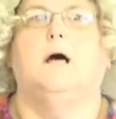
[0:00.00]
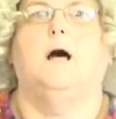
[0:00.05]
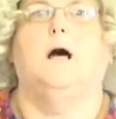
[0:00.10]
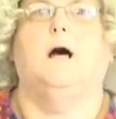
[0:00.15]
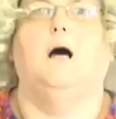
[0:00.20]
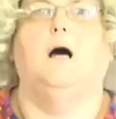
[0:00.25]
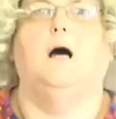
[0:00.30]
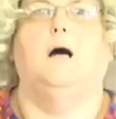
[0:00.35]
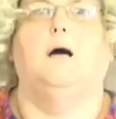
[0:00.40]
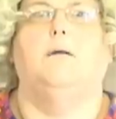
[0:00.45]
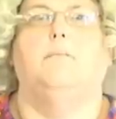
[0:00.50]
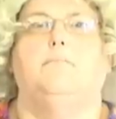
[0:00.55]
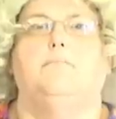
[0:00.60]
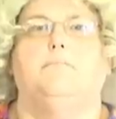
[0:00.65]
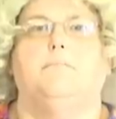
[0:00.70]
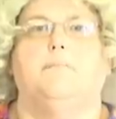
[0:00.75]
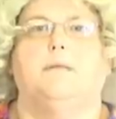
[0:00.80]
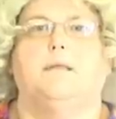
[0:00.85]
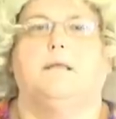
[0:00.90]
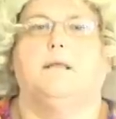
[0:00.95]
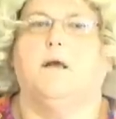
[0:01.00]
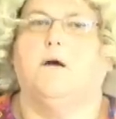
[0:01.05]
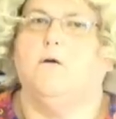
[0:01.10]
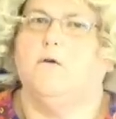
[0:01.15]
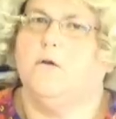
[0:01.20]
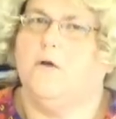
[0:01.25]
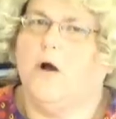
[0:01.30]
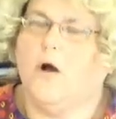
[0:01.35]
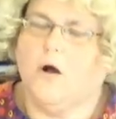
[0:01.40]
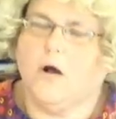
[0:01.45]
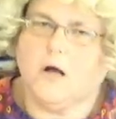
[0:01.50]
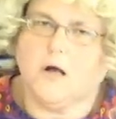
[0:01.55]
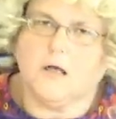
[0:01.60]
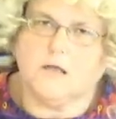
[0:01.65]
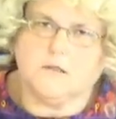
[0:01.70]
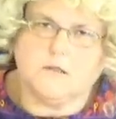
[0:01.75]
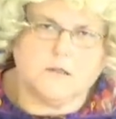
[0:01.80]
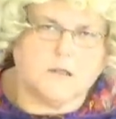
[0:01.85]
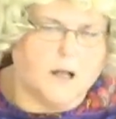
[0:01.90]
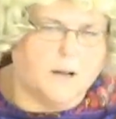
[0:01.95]
Um, so y'all
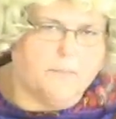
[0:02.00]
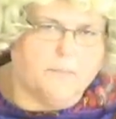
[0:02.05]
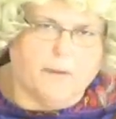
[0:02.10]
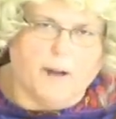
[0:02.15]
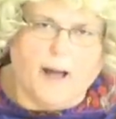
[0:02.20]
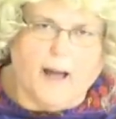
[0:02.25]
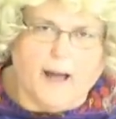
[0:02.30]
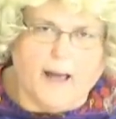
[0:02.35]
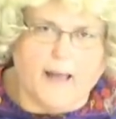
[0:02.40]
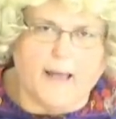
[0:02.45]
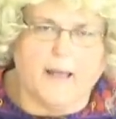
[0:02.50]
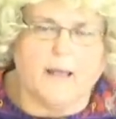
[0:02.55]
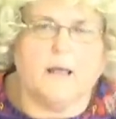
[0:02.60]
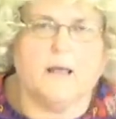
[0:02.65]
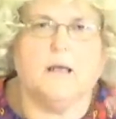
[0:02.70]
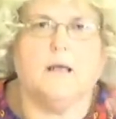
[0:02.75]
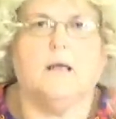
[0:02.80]
stop by